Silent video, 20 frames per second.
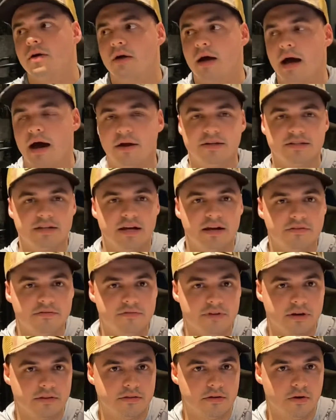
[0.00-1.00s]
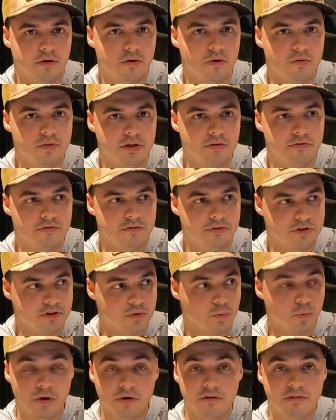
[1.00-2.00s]
How does that affect the hole that you
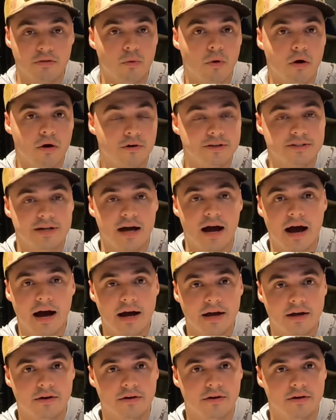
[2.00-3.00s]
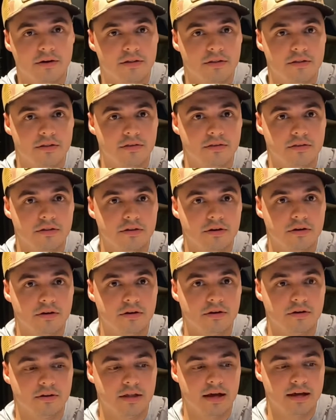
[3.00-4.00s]
fished? What if the water is higher than
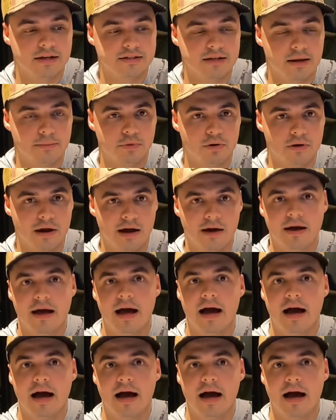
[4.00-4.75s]
the last time you were out?